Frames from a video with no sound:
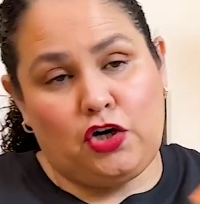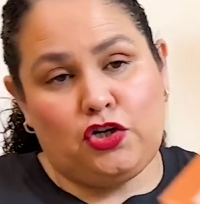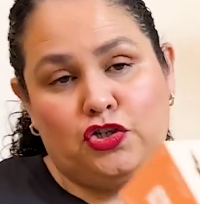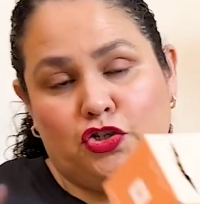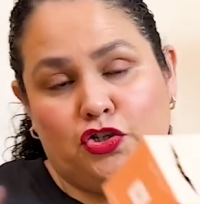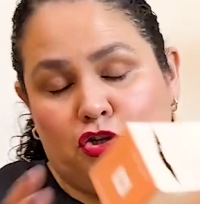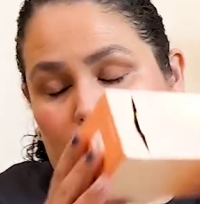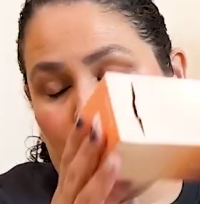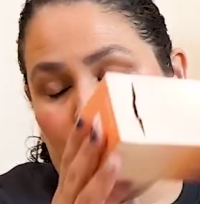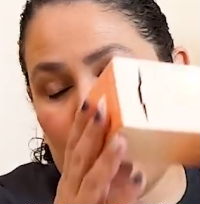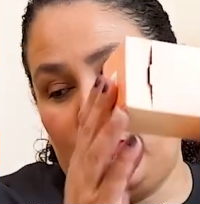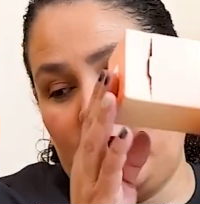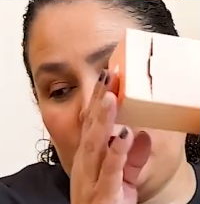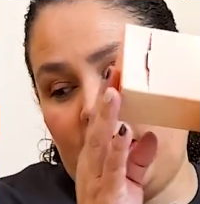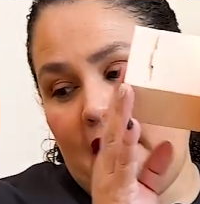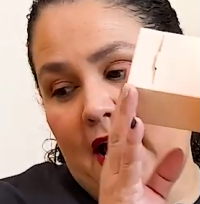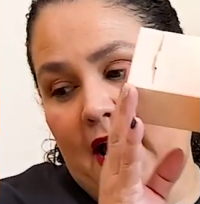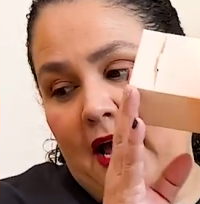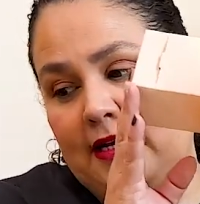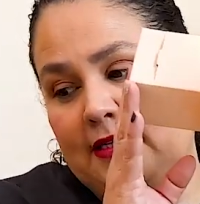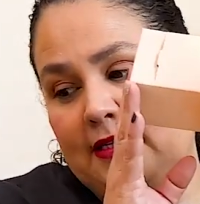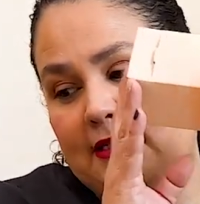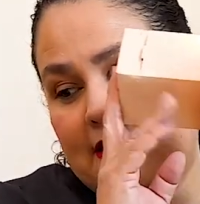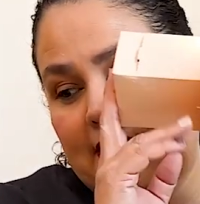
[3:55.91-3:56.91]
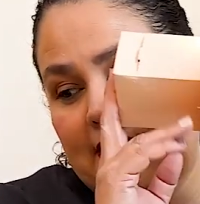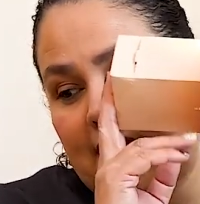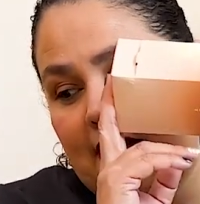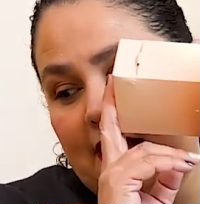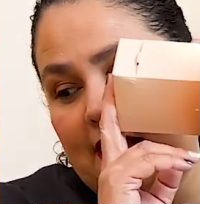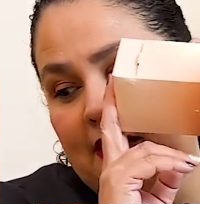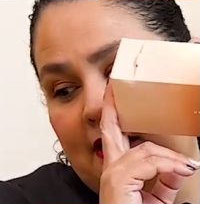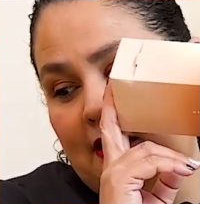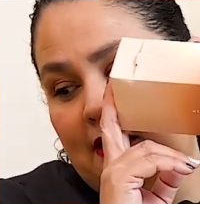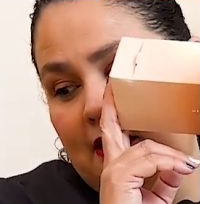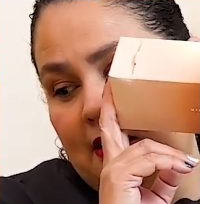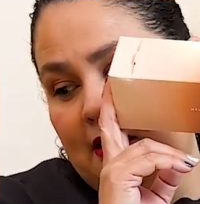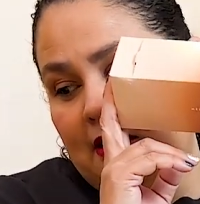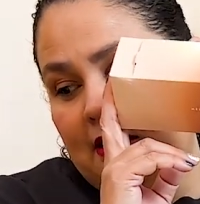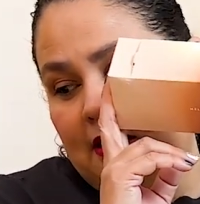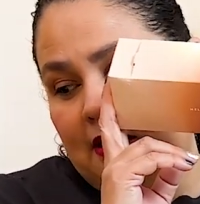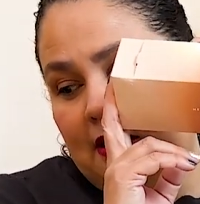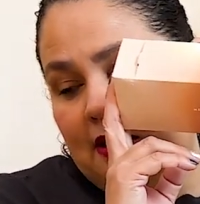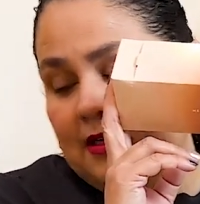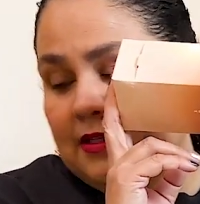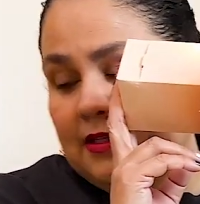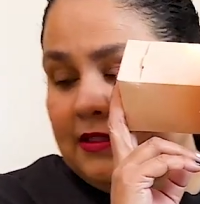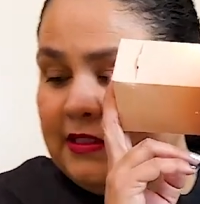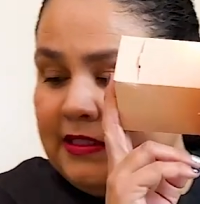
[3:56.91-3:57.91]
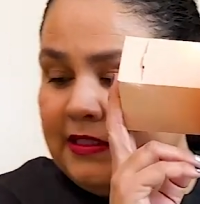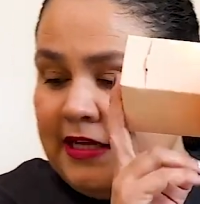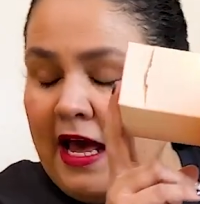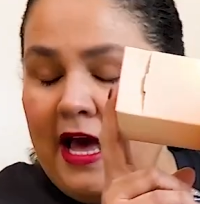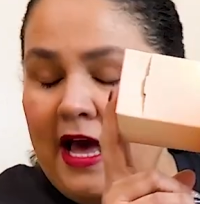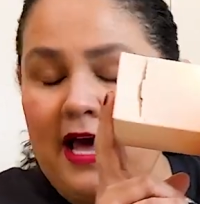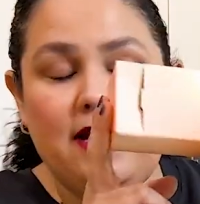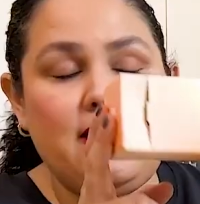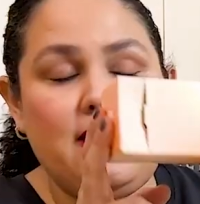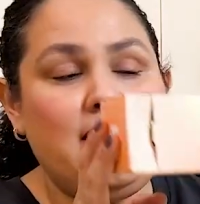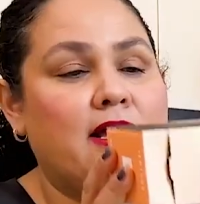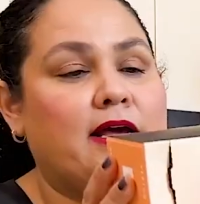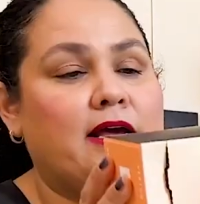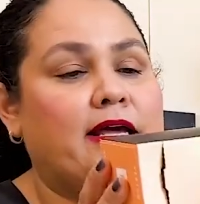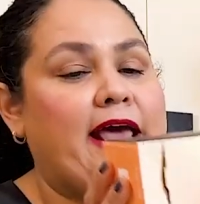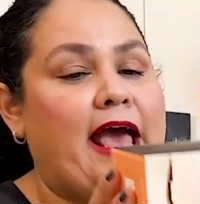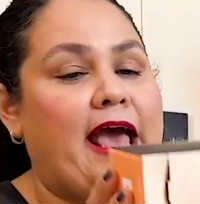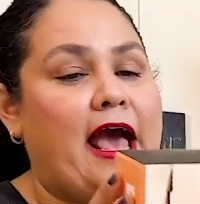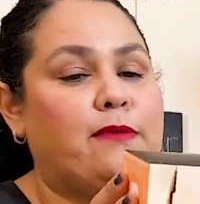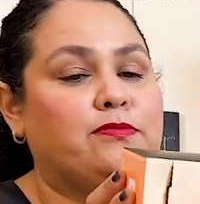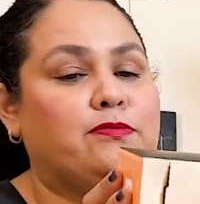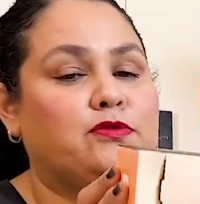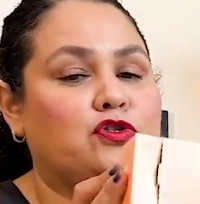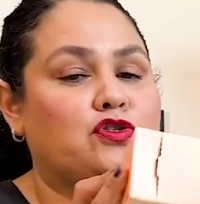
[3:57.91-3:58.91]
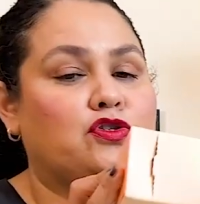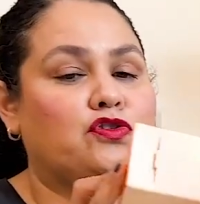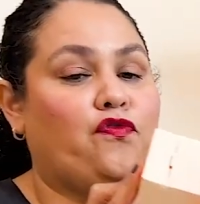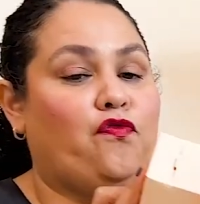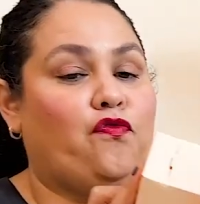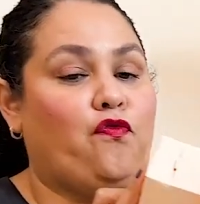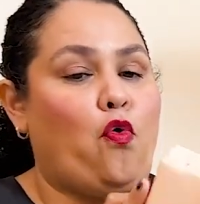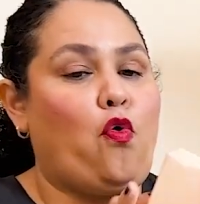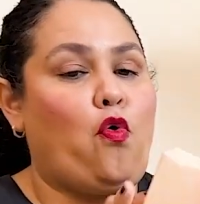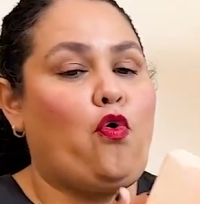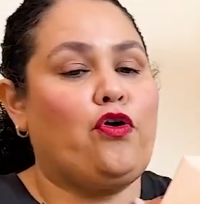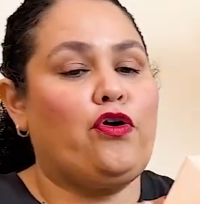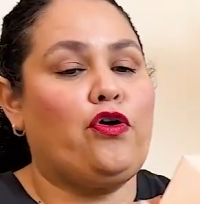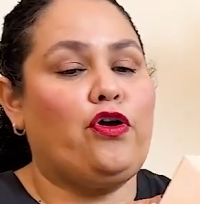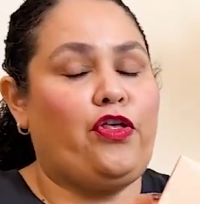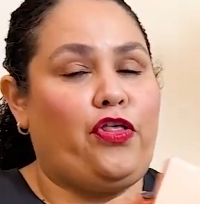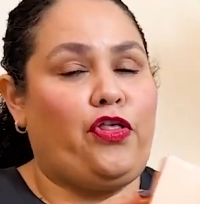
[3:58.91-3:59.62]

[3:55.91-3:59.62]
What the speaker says: So you get 10 capsules for